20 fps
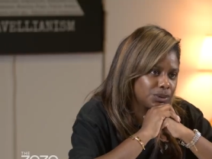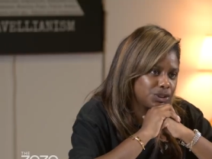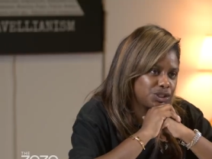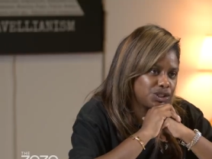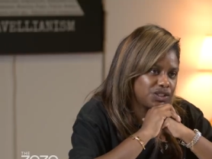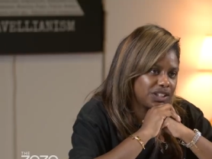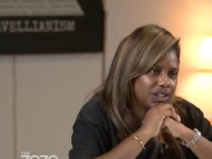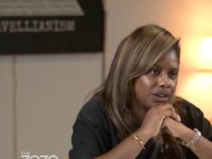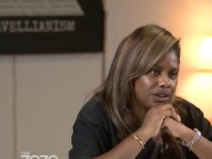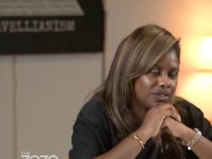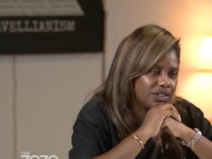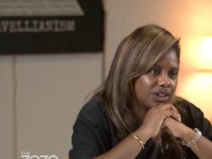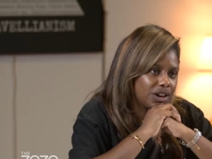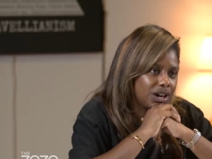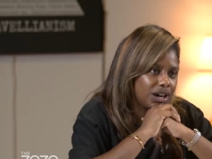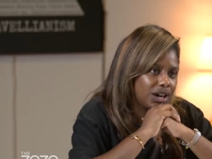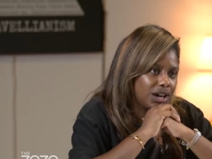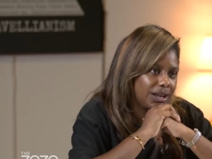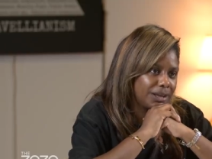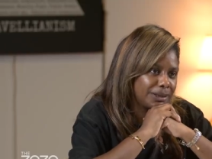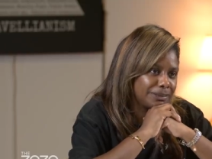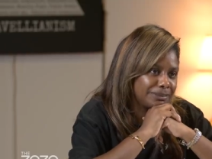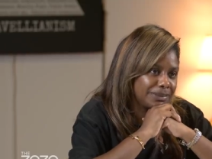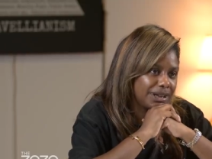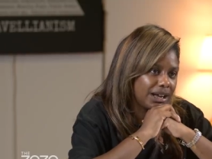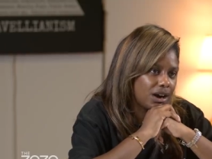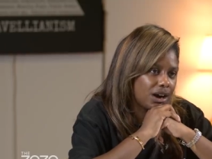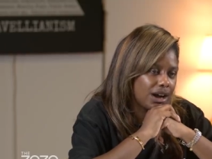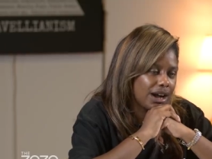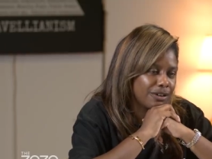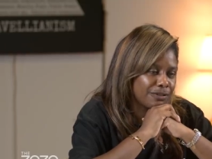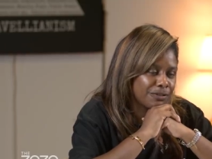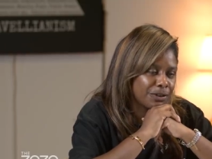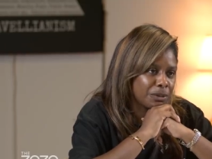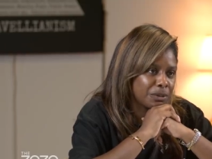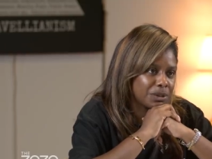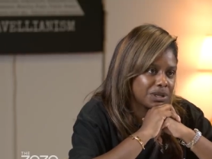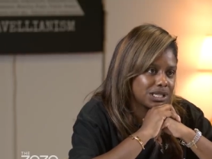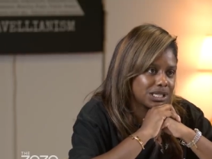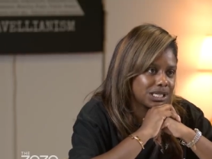What do you think of our um, our
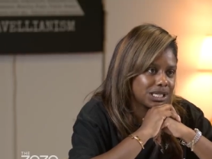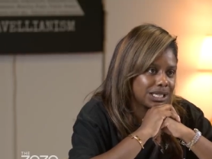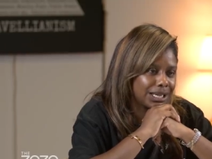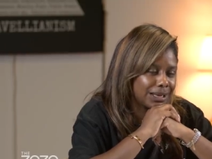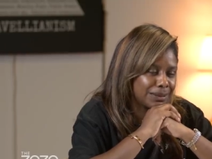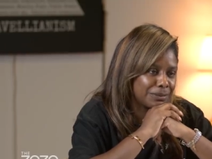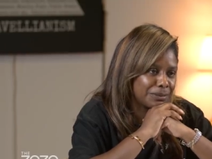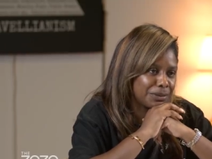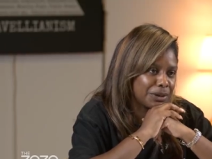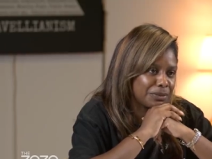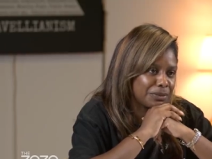Afrobeat scene at the